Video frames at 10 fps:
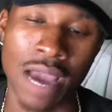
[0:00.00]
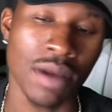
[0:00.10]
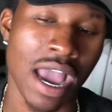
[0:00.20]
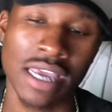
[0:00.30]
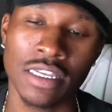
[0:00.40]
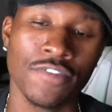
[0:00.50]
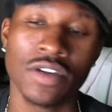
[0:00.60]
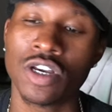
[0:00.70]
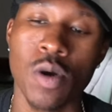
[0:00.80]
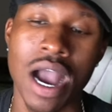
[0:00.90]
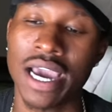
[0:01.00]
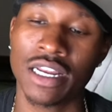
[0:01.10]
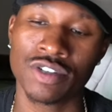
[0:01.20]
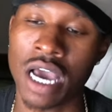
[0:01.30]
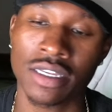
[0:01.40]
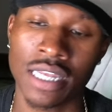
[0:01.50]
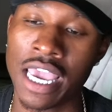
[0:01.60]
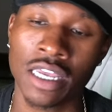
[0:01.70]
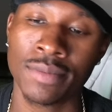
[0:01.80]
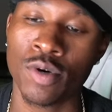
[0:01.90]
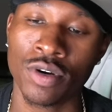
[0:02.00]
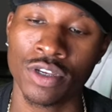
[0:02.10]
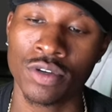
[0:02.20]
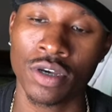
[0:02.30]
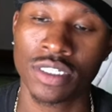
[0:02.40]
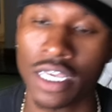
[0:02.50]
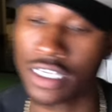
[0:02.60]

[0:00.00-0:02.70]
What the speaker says: bro, I ain't even finna go. I got to drive to the A in the morning. You know what I'm saying?